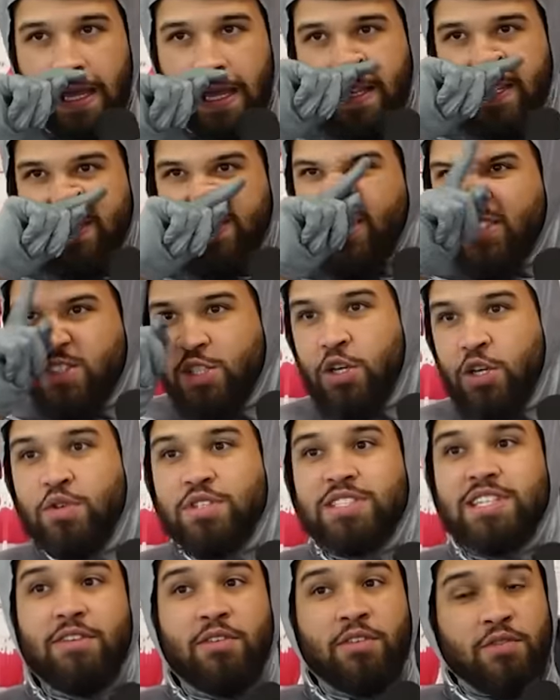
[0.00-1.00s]
So if she was
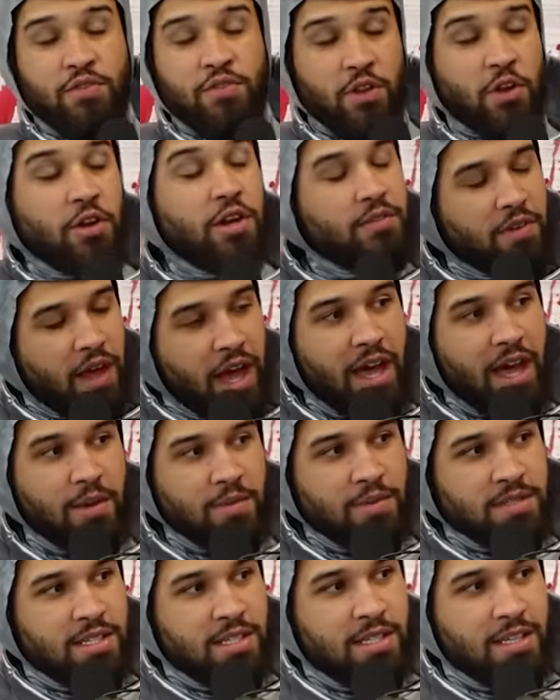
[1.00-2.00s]
giving flirty
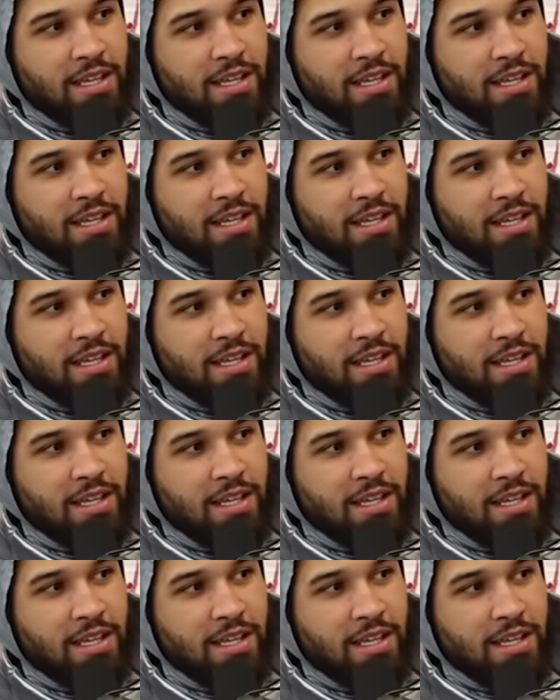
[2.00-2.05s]
vibes,